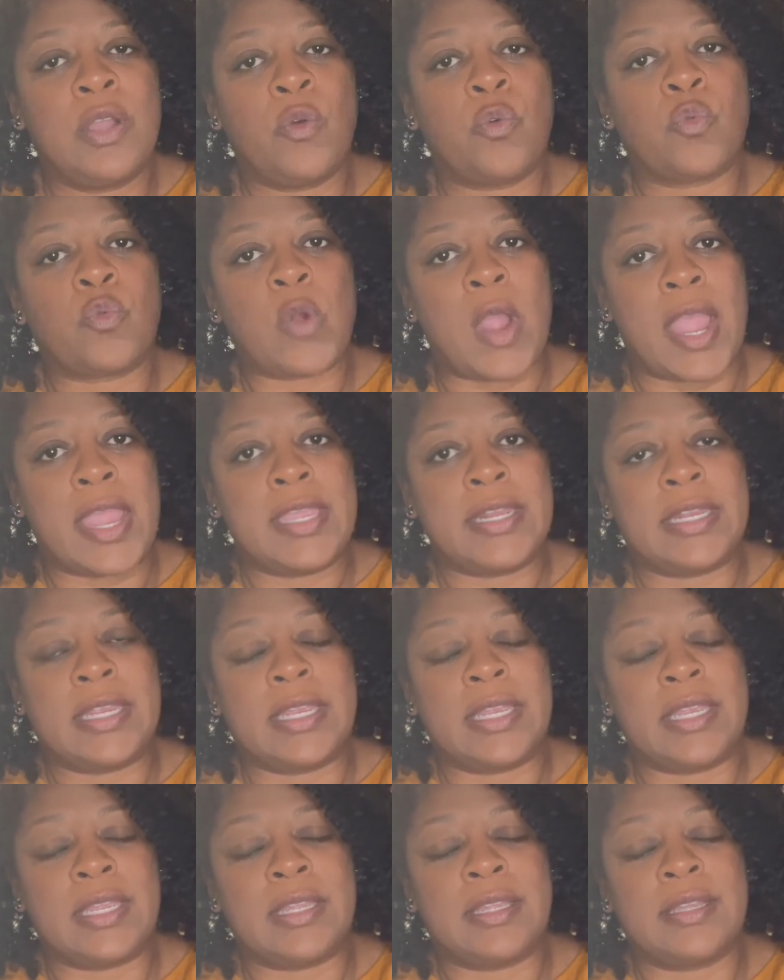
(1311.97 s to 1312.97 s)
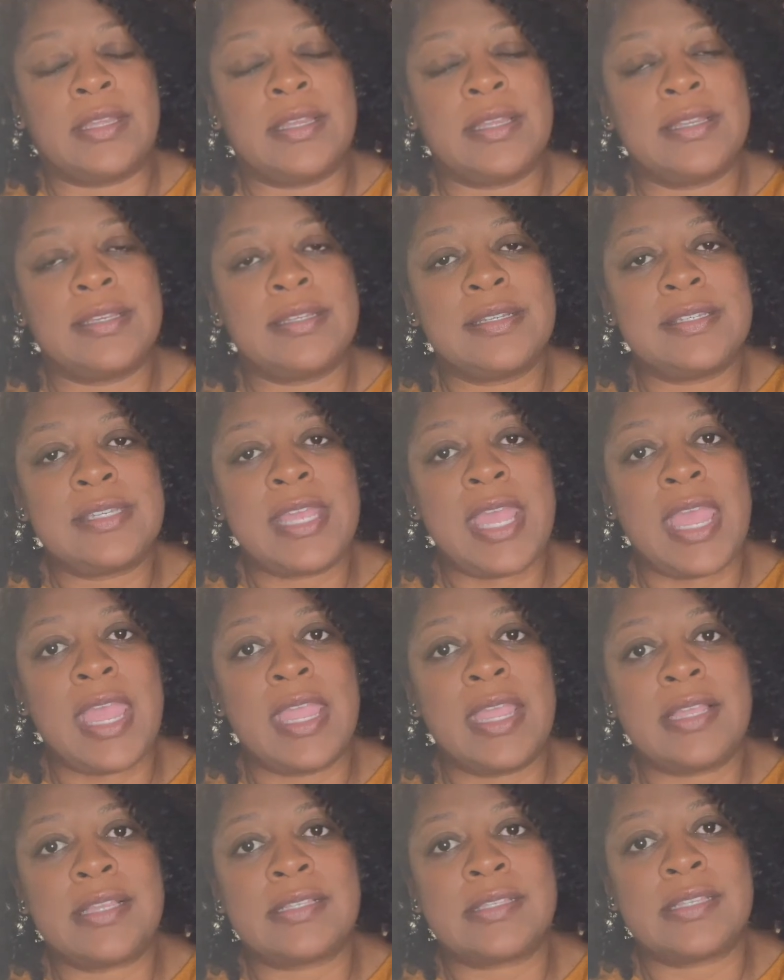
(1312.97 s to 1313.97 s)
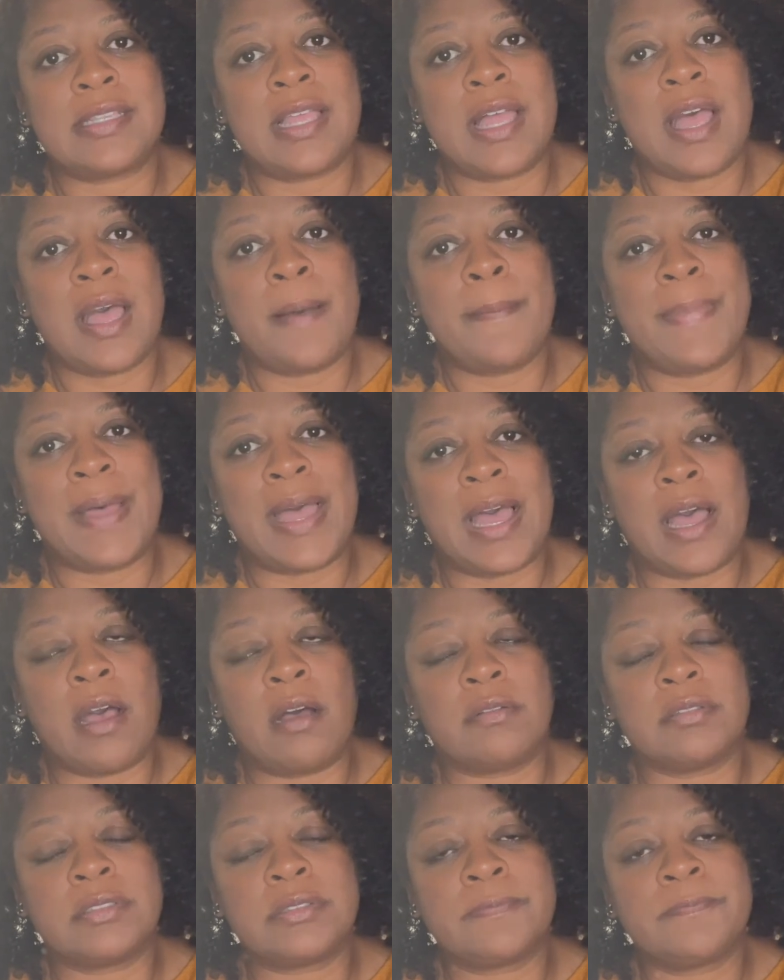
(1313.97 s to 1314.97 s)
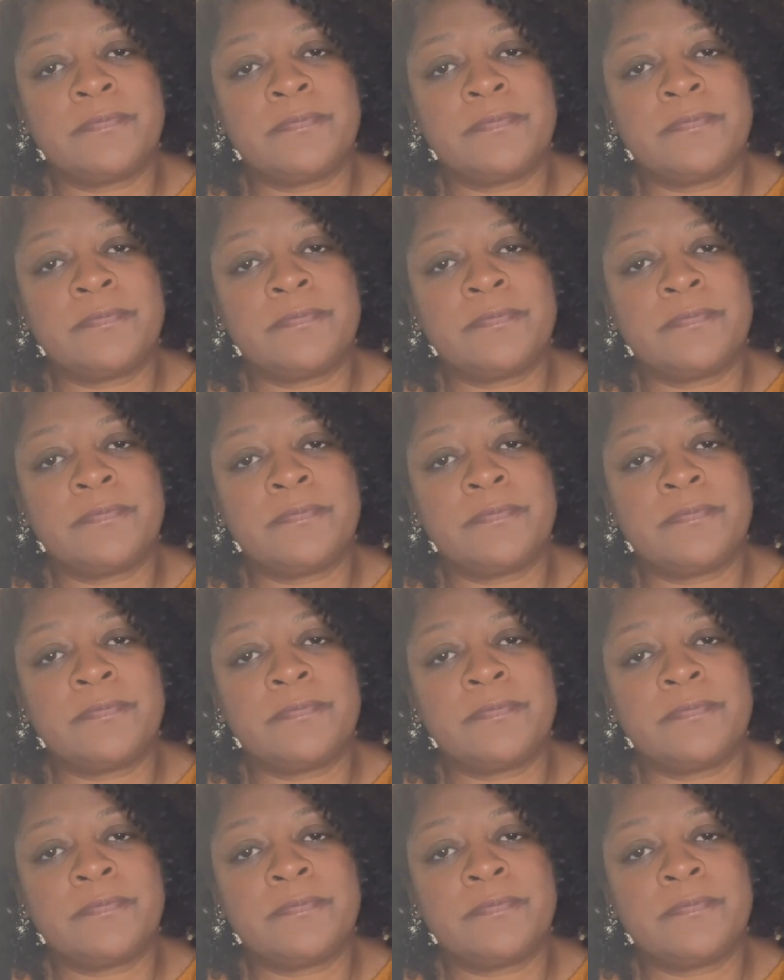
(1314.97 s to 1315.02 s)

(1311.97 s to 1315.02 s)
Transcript: writing takes about